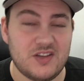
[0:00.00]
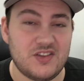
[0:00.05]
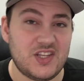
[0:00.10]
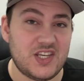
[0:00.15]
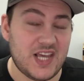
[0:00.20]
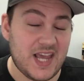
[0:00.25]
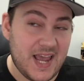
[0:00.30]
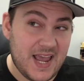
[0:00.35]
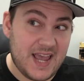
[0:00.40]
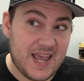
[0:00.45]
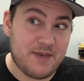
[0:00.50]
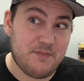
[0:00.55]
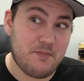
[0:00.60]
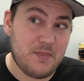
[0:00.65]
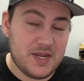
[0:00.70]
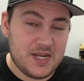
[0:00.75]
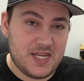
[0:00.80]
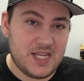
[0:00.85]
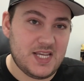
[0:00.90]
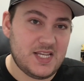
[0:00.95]
the
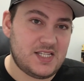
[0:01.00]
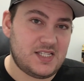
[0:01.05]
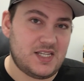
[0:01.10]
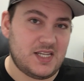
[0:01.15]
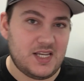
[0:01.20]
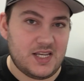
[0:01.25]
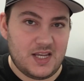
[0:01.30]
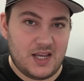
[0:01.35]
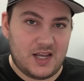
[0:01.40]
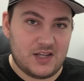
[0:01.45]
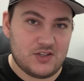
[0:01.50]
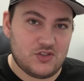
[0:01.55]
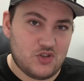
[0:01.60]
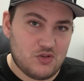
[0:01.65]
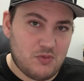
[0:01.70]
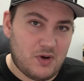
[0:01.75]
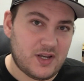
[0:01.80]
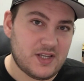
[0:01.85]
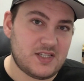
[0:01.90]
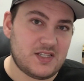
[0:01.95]
MDC, as you
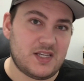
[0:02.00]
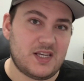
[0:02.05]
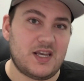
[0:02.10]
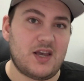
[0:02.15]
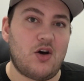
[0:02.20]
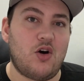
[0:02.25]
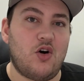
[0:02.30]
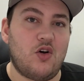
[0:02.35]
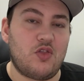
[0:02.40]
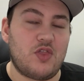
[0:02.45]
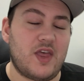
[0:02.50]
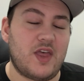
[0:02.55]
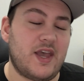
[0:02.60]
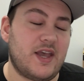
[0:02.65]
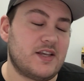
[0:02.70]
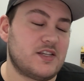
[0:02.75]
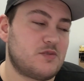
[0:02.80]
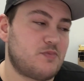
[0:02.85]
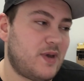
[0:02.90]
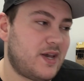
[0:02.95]
might see it on
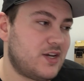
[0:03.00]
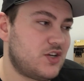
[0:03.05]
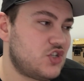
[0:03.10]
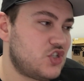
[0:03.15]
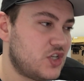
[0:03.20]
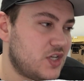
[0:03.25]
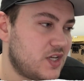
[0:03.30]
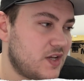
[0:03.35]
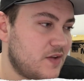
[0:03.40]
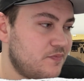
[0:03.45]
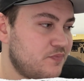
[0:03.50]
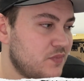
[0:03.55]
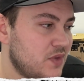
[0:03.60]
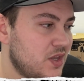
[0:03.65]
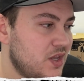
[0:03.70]
their spec sheet.